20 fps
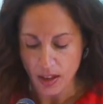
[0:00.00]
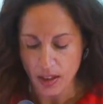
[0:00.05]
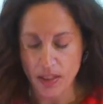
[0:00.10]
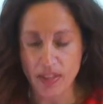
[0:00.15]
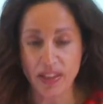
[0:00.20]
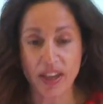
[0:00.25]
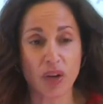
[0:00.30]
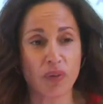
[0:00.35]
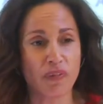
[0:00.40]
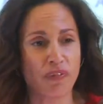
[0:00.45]

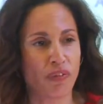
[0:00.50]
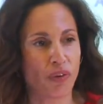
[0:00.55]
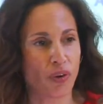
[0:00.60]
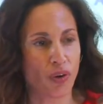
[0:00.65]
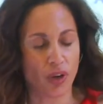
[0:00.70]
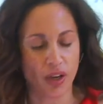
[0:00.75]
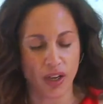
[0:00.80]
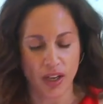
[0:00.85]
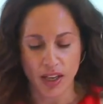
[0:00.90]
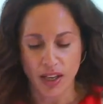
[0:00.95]

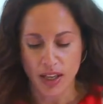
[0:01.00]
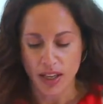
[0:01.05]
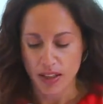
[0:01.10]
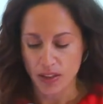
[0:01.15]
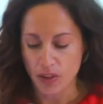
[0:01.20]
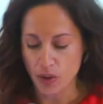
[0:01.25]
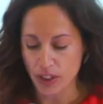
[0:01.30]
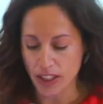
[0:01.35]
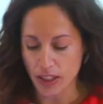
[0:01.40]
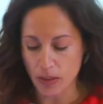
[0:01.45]
Therefore,
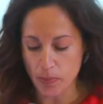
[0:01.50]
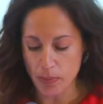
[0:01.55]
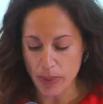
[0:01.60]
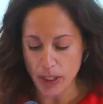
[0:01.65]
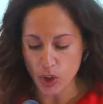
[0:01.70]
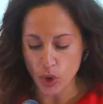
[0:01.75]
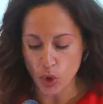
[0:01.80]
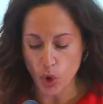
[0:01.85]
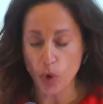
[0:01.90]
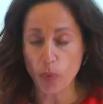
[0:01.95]
there can be
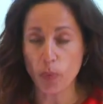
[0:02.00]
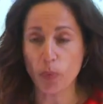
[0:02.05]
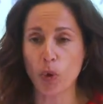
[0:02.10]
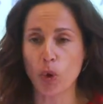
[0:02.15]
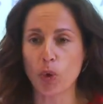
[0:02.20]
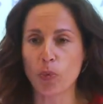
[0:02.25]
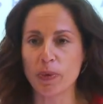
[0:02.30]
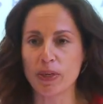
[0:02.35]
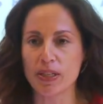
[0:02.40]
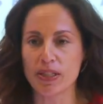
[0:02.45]
no
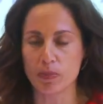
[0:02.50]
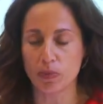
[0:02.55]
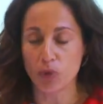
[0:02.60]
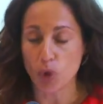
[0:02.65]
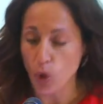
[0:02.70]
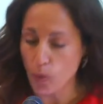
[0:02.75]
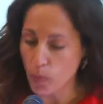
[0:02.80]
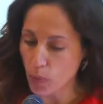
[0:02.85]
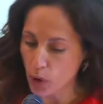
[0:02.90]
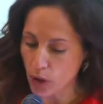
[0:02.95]

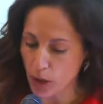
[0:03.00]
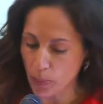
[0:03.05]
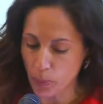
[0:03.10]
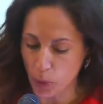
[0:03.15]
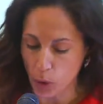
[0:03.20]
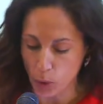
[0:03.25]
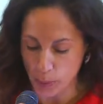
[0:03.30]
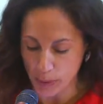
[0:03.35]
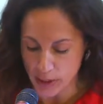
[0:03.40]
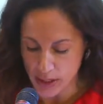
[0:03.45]
more
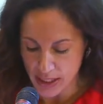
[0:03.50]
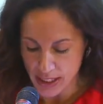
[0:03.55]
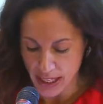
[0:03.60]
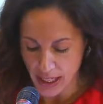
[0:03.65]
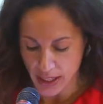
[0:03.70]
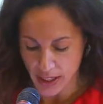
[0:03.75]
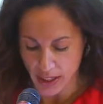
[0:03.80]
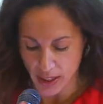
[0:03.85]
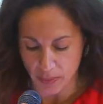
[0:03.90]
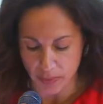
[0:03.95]
appropriate
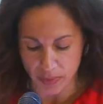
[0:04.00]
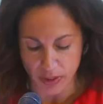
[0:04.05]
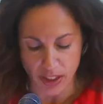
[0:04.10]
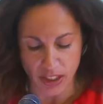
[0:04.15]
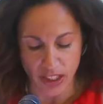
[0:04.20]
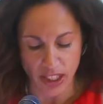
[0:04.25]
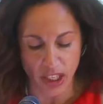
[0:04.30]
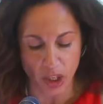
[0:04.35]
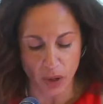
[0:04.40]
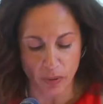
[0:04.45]
setting than
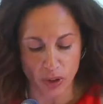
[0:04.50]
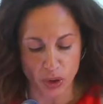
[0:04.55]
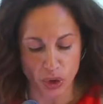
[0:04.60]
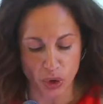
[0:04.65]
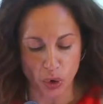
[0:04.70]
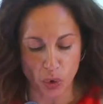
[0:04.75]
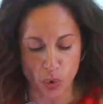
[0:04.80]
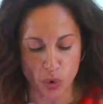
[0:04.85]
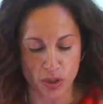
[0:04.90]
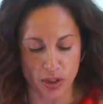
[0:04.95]
here in
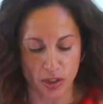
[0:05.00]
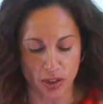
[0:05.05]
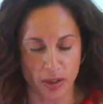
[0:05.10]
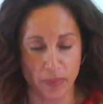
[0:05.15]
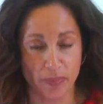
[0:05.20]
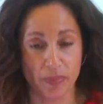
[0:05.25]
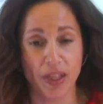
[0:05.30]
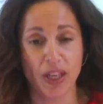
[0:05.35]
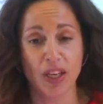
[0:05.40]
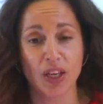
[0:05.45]

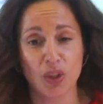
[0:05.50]
Jerusalem